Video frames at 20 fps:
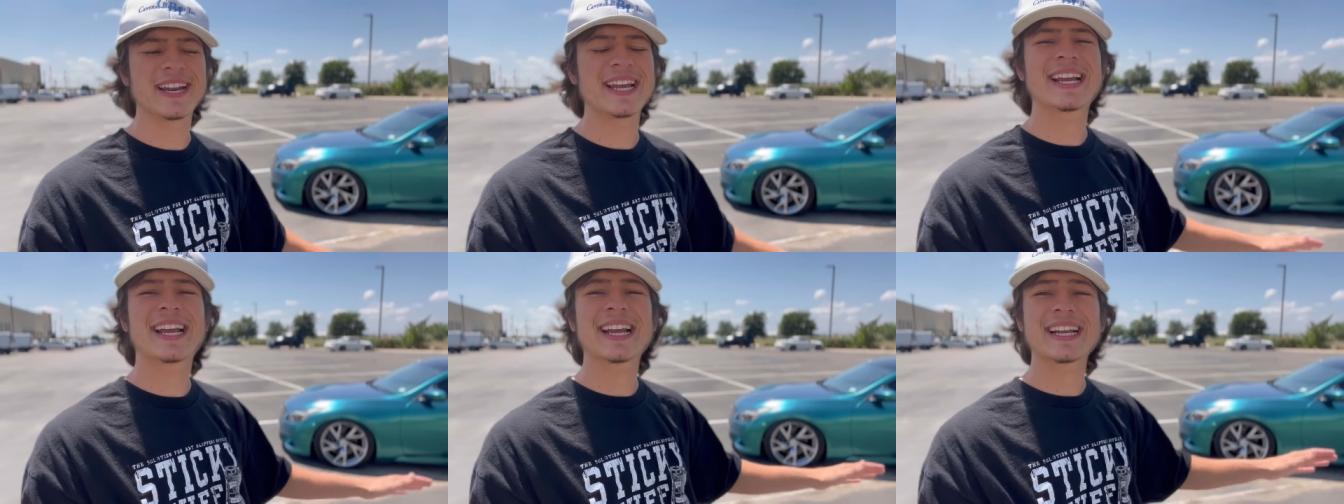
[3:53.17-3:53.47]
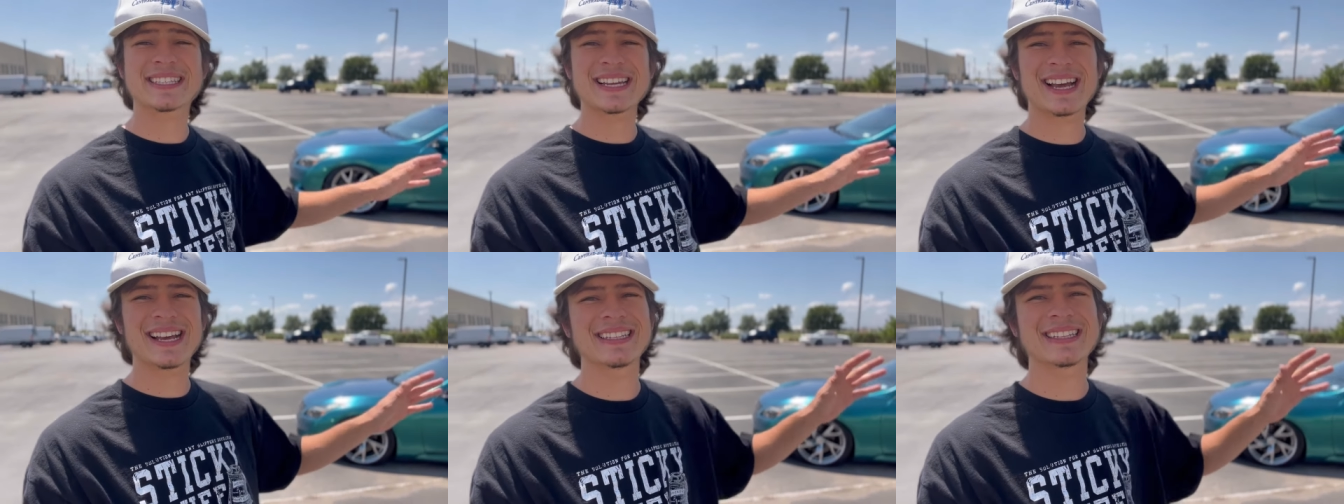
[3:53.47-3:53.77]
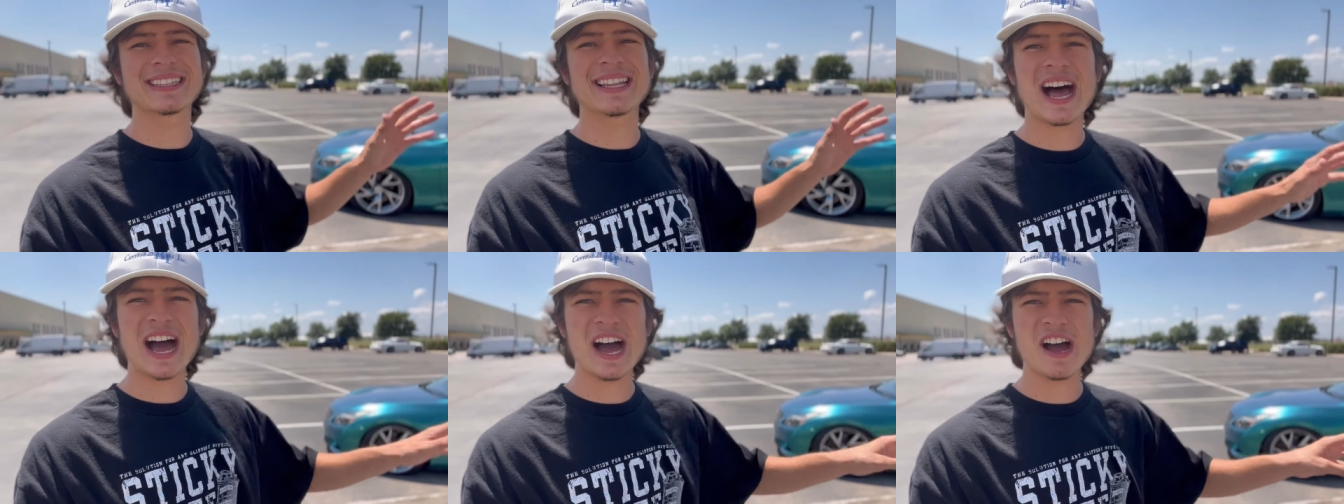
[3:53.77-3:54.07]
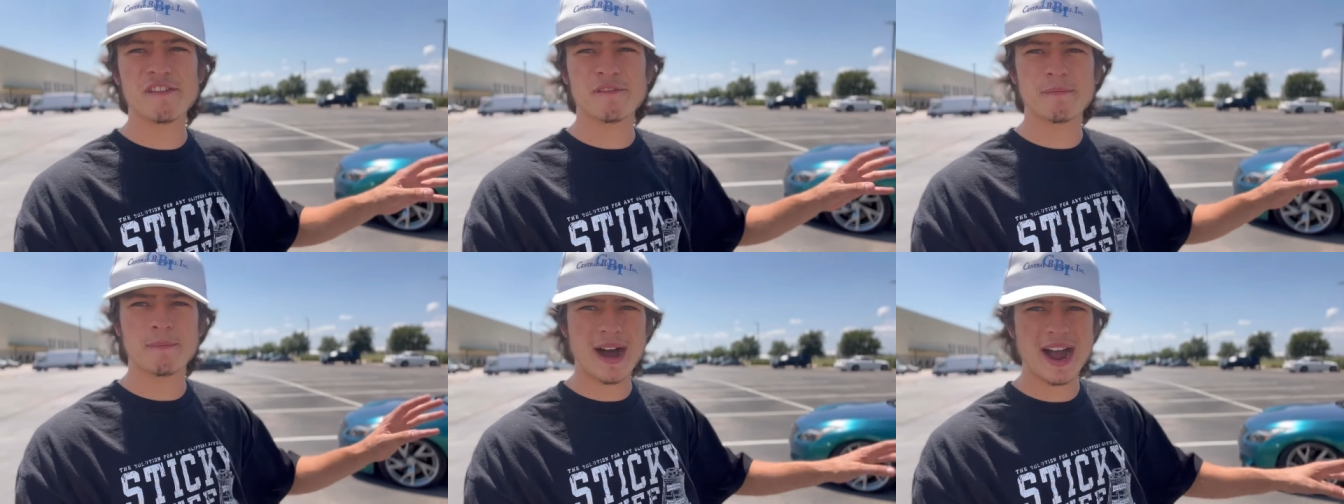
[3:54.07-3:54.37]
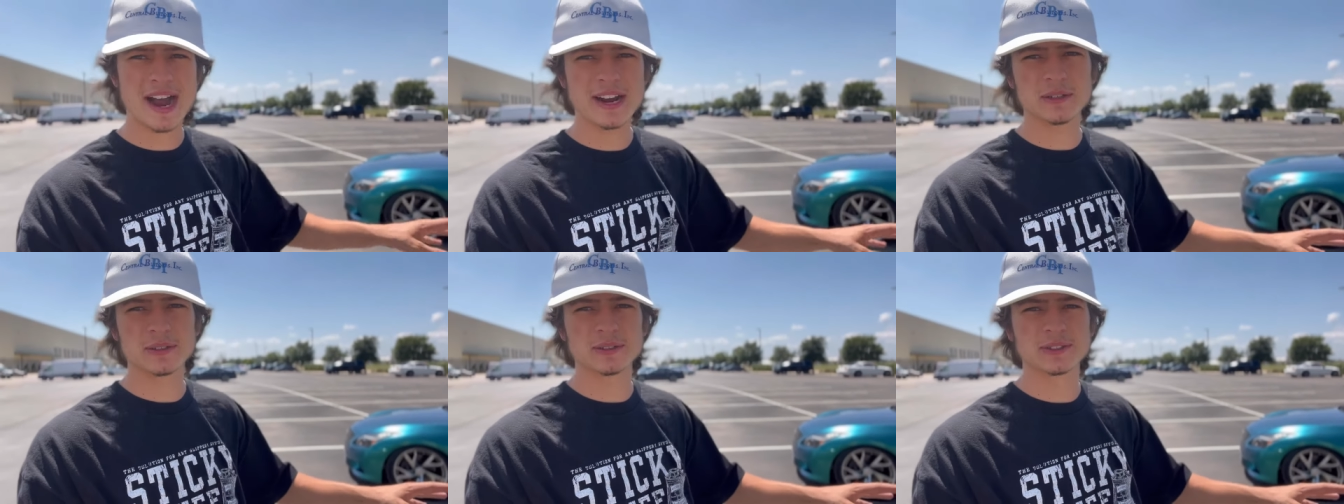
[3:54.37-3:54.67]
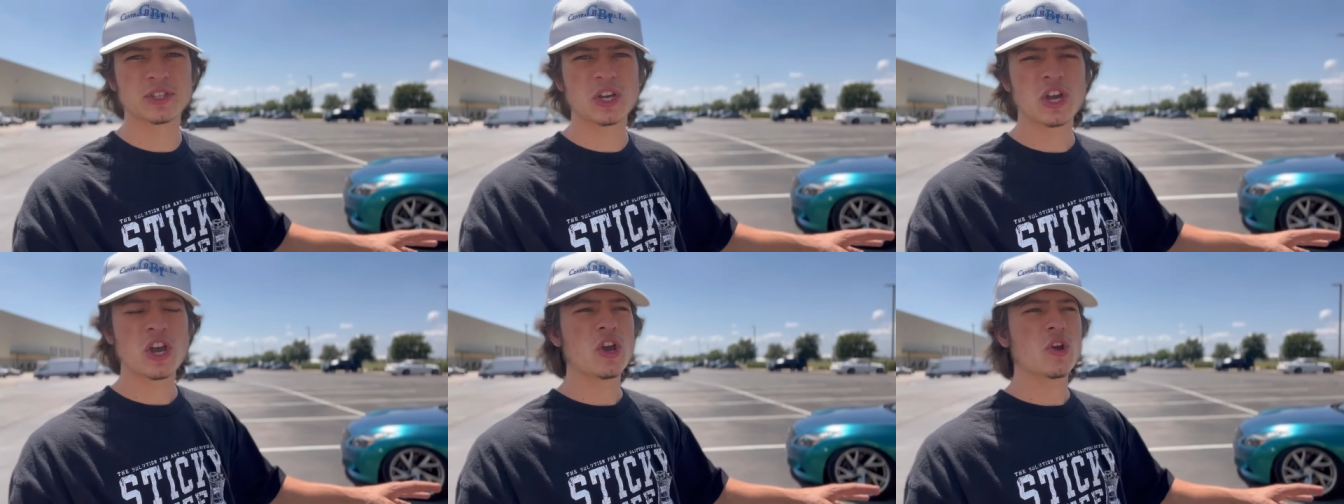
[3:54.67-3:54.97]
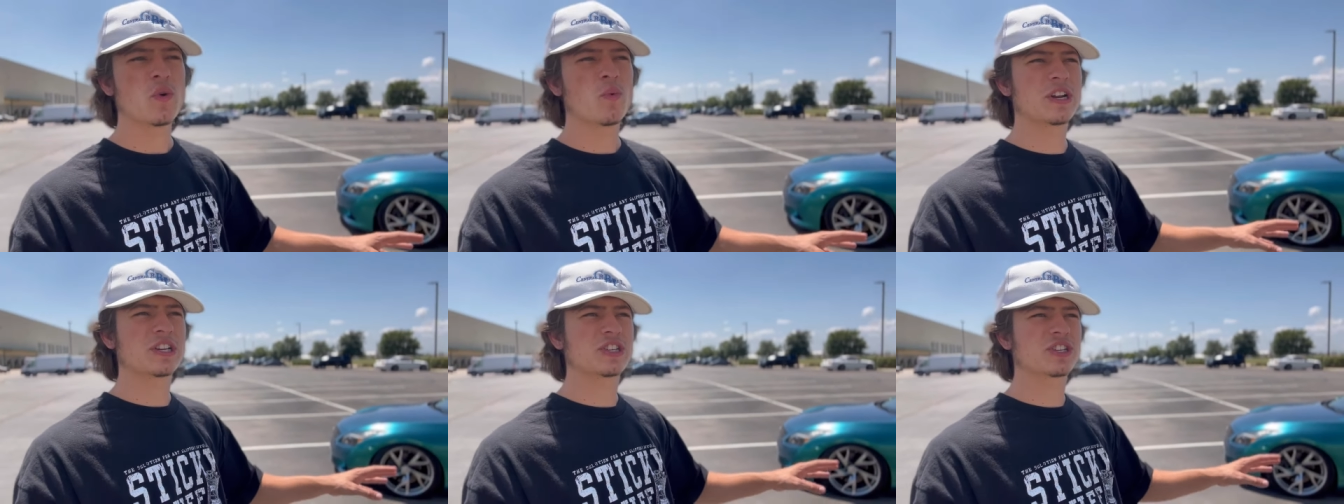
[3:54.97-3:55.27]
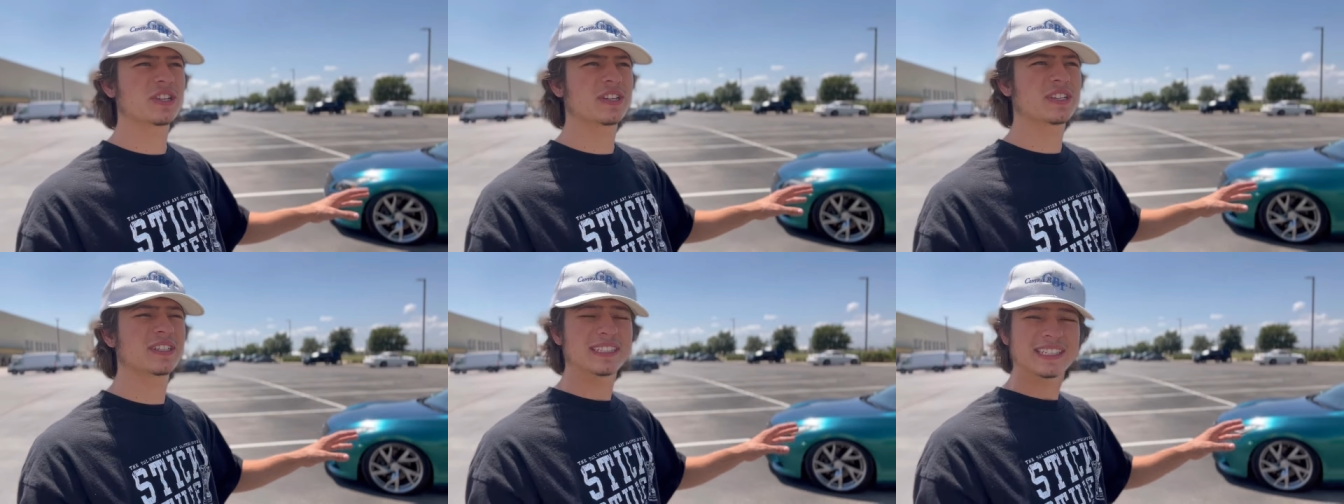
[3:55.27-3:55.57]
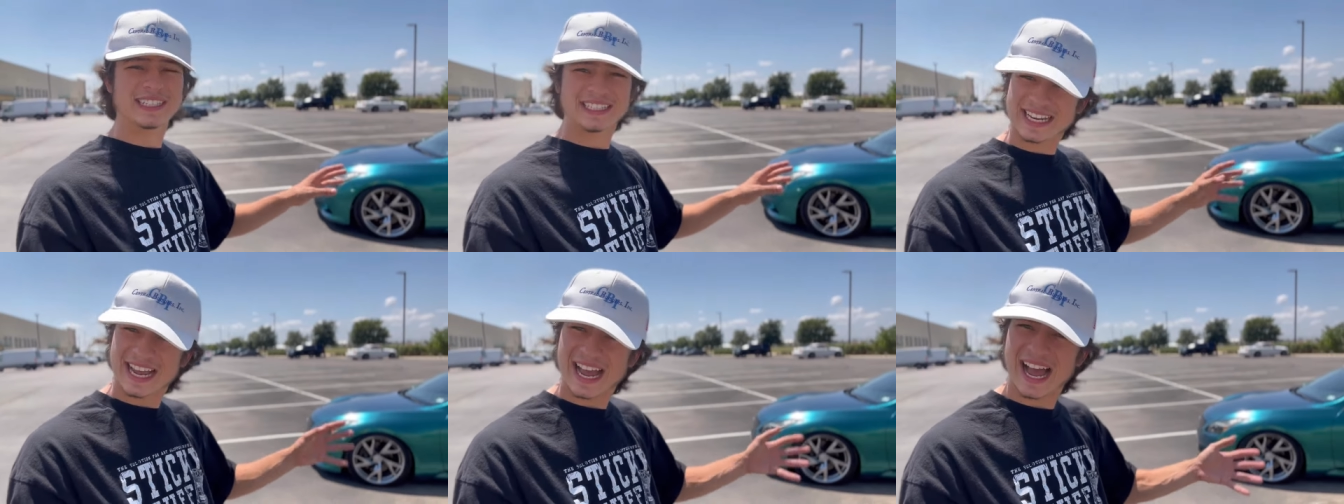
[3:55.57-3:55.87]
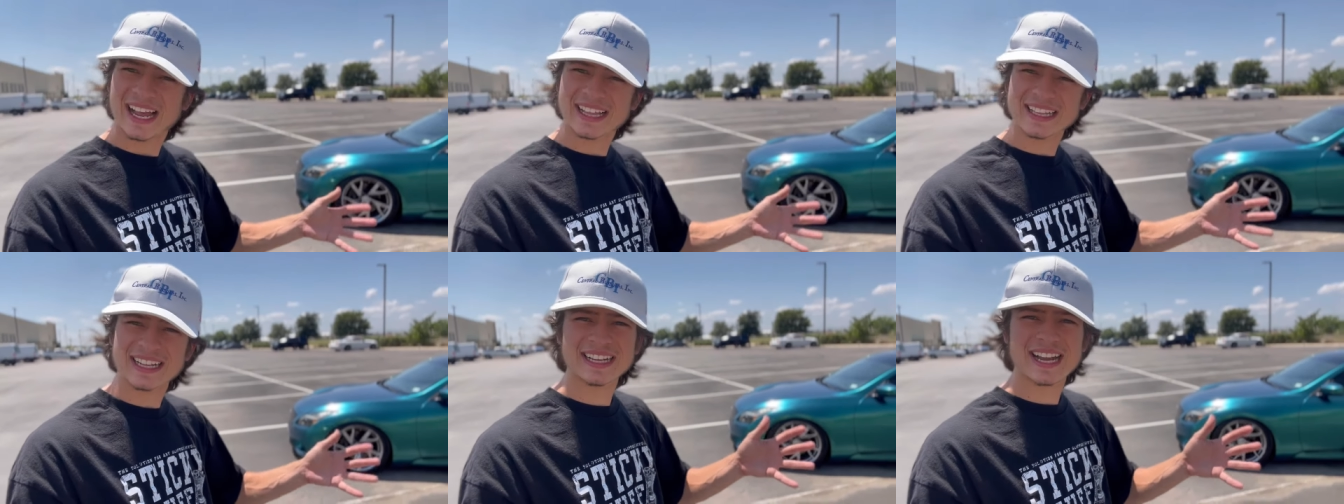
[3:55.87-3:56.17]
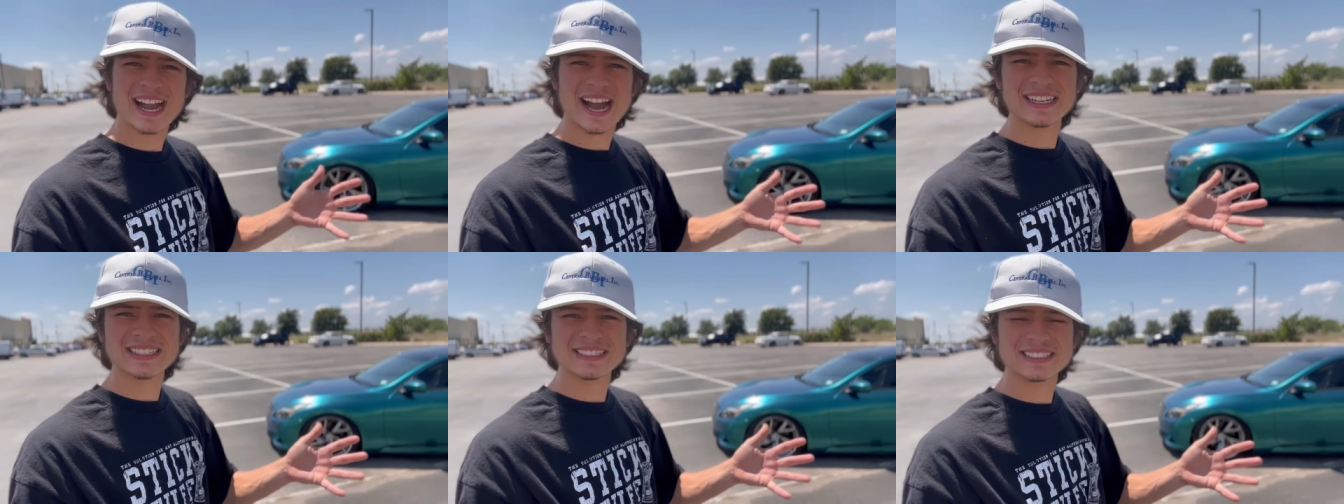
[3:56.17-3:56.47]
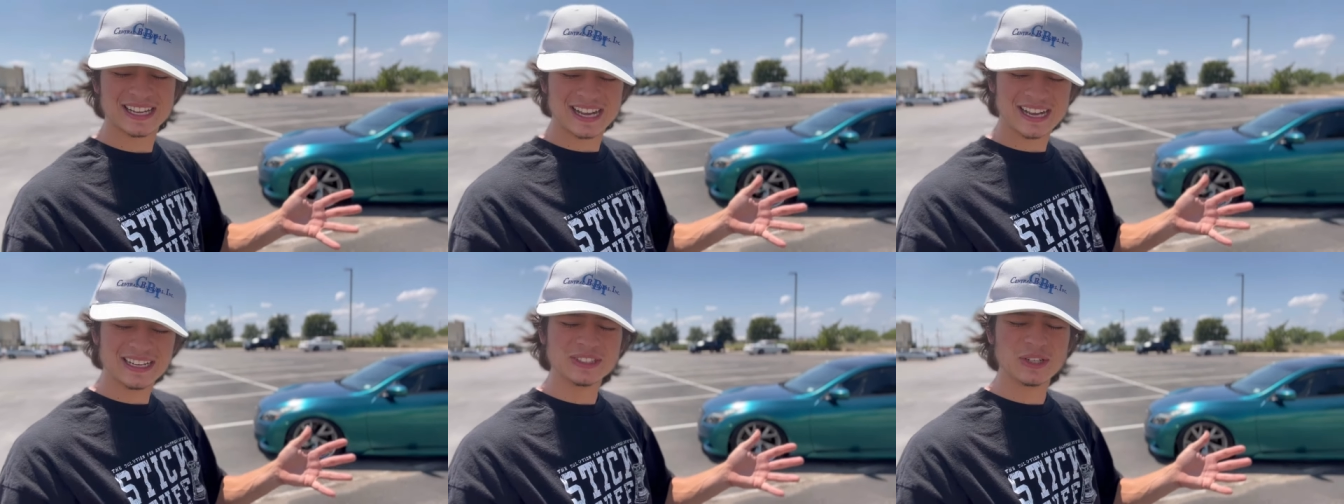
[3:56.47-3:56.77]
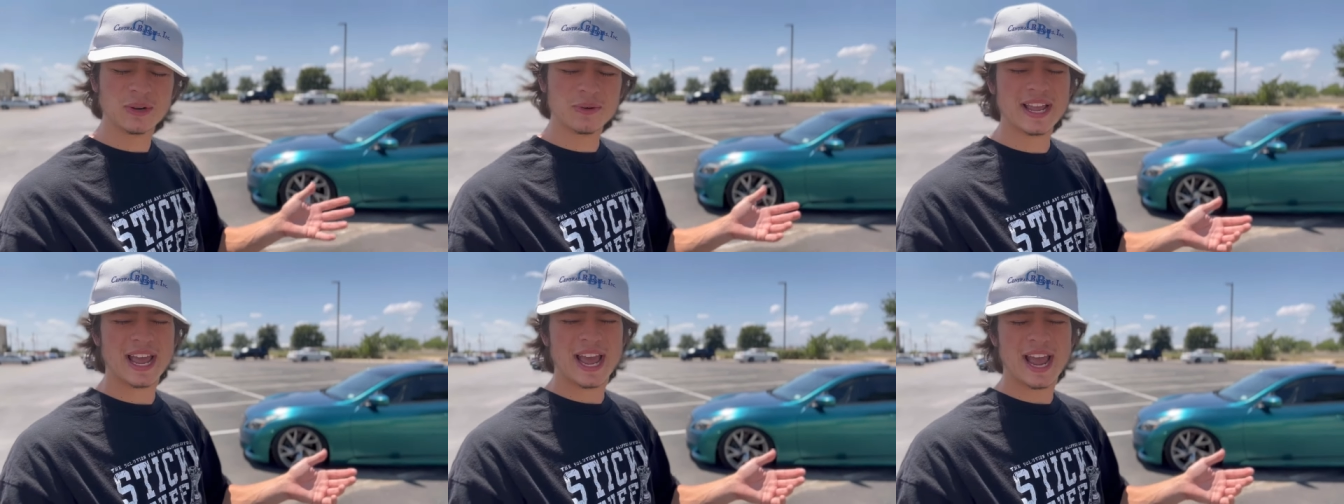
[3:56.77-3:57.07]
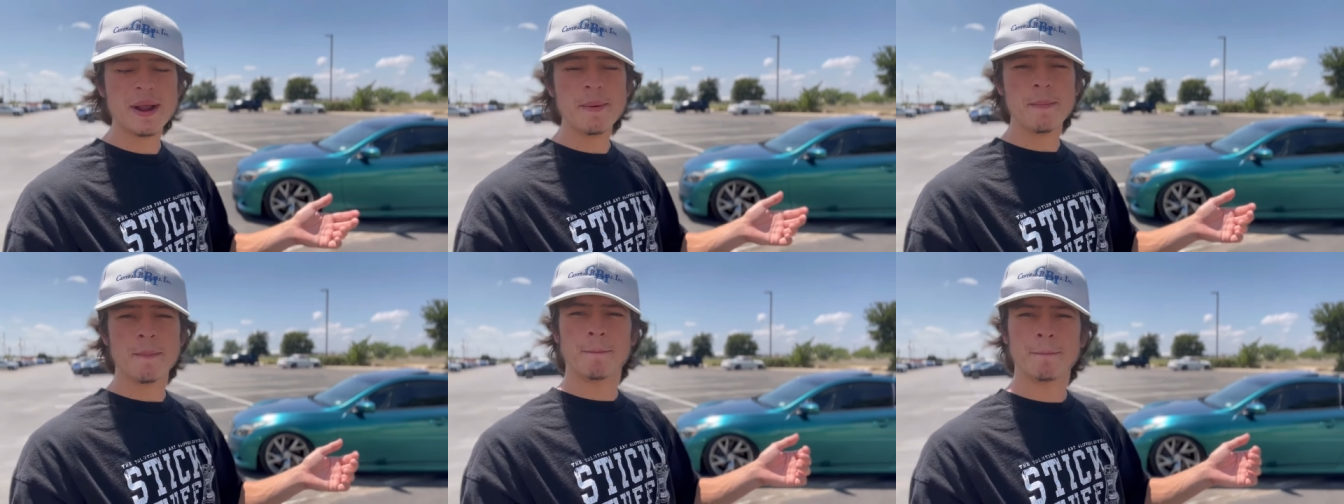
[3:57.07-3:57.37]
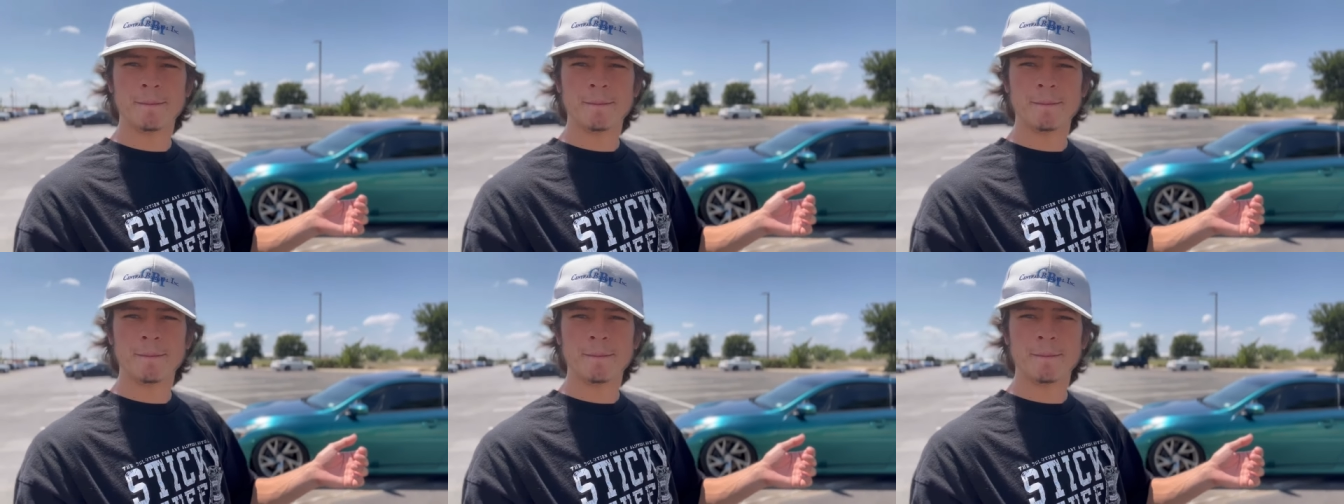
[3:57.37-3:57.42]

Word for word: It gets a lot of miles, which yeah, that kind of sucks, okay,